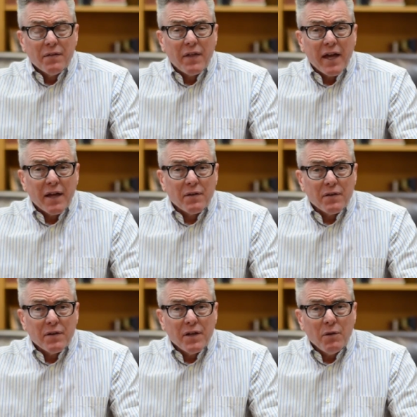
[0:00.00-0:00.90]
that
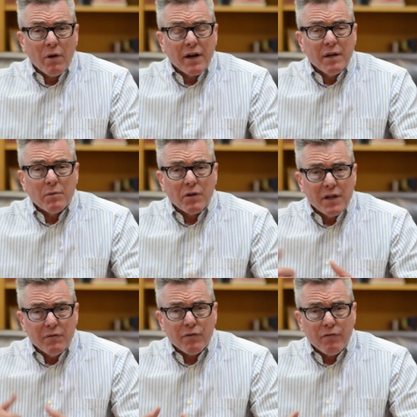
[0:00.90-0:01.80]
he wanted him to
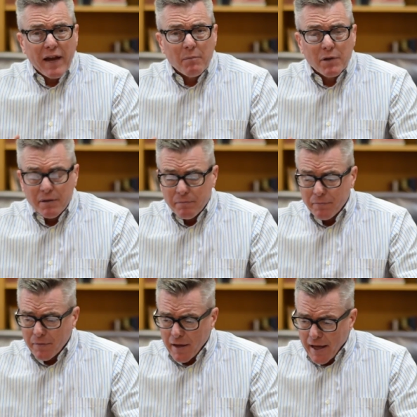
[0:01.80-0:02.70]
leave his family
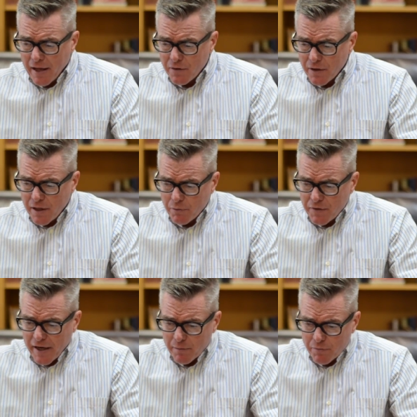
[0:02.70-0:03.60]
and he would
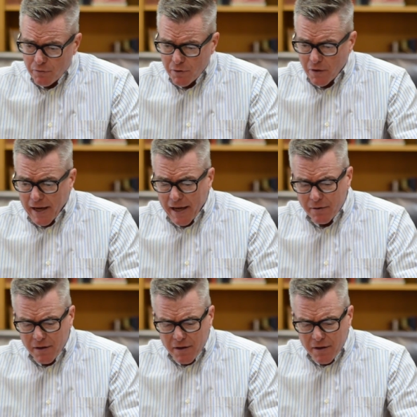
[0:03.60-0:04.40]
take him to a land.